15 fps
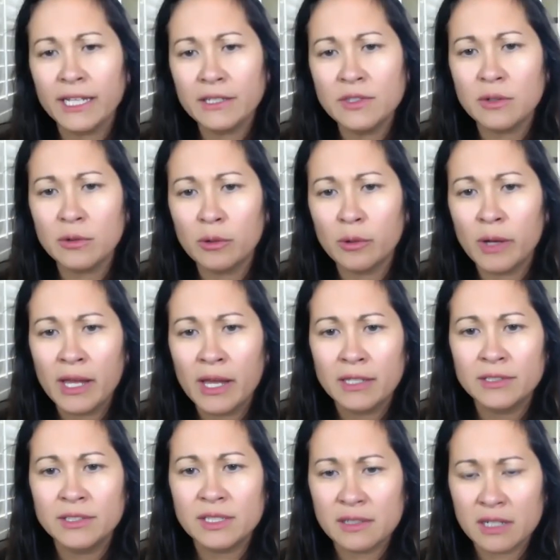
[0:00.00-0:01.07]
so
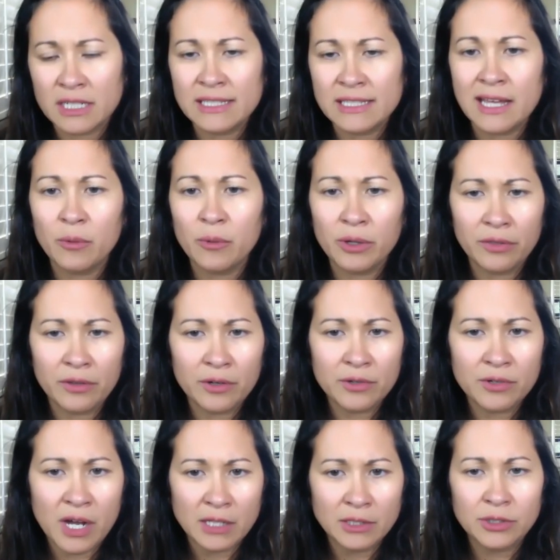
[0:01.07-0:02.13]
discuss that with your
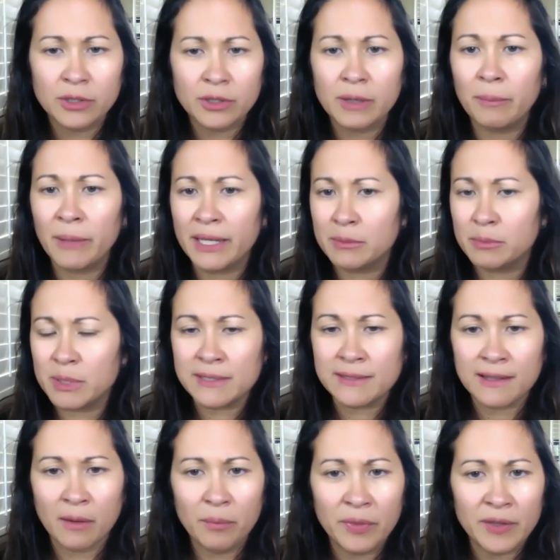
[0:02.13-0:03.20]
doctor. It might be
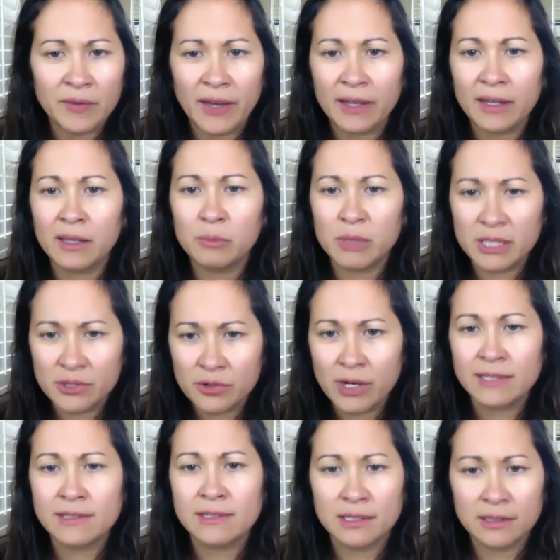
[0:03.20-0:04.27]
something that can be
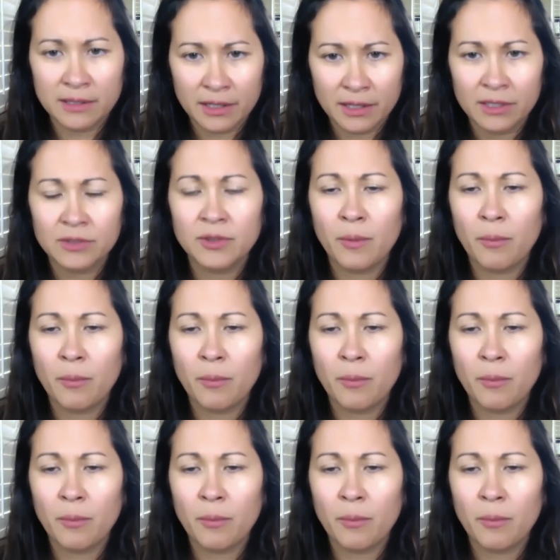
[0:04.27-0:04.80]
addressed in the, the